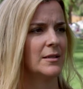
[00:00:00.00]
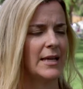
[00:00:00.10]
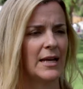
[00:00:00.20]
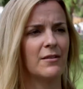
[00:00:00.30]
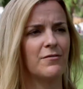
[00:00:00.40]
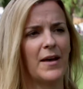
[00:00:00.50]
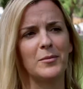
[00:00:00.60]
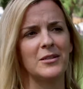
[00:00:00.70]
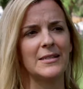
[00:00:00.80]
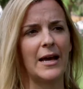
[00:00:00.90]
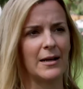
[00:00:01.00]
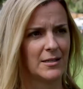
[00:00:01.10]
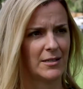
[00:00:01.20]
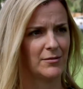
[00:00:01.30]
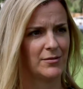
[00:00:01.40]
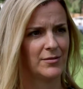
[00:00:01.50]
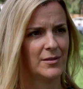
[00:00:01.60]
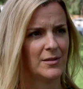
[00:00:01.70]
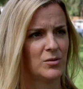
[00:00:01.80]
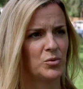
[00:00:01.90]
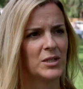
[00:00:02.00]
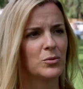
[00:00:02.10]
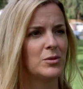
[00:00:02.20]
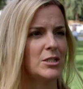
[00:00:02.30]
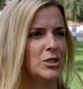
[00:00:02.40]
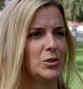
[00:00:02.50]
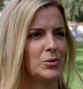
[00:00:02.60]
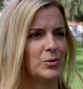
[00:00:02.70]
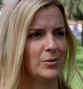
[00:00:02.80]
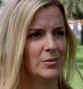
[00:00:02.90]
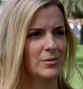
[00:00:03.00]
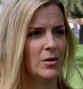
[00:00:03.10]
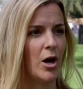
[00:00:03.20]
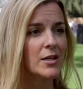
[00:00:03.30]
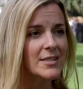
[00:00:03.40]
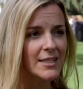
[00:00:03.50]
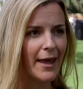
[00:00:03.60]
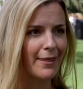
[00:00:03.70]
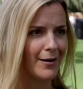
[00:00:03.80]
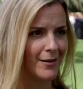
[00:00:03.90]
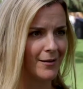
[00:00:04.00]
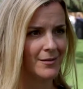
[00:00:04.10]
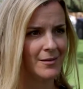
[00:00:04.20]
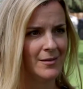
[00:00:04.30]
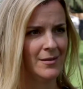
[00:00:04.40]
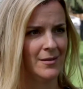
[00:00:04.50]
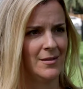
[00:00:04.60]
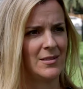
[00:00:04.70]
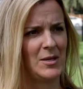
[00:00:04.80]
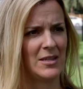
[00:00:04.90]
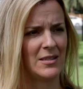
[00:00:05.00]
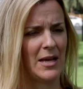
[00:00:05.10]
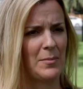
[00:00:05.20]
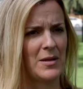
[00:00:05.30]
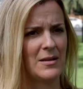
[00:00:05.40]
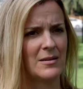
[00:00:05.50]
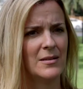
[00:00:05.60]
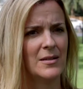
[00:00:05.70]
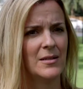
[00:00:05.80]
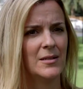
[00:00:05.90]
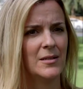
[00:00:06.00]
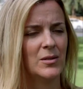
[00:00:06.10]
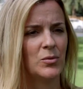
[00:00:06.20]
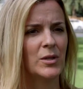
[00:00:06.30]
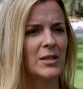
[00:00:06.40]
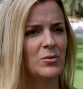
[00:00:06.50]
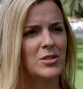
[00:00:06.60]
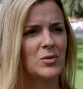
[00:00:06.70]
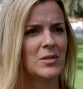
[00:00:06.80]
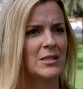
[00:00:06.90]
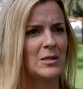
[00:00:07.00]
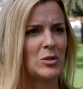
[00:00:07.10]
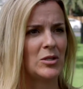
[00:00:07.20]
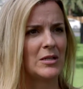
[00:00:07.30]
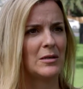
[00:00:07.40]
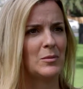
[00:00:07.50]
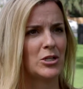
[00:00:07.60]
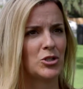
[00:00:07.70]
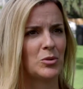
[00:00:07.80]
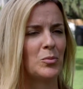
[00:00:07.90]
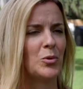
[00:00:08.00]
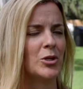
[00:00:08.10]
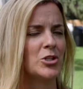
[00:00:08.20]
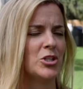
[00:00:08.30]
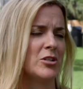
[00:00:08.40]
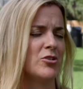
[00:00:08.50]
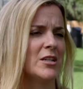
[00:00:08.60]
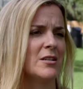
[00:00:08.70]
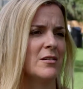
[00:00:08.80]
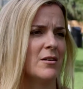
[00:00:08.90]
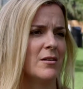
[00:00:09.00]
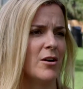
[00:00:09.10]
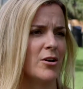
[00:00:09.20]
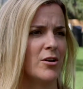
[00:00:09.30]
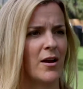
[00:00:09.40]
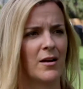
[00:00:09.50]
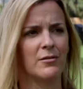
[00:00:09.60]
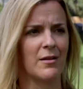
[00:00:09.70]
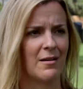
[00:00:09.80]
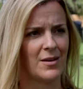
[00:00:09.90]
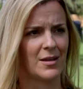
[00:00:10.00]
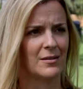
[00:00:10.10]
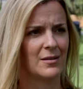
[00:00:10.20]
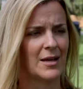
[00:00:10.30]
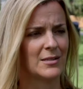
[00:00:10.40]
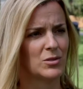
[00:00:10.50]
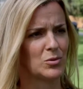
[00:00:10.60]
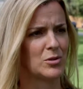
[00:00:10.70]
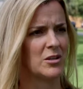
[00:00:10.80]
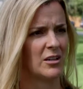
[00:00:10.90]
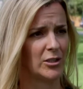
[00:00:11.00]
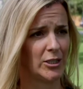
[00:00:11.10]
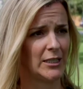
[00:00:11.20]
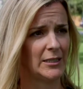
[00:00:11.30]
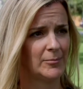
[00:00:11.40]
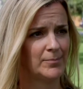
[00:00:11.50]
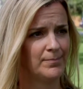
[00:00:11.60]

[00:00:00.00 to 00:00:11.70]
getting families active. What can we do all together to make this happen? What can we do as a community to make sure more children are not arriving at school hungry?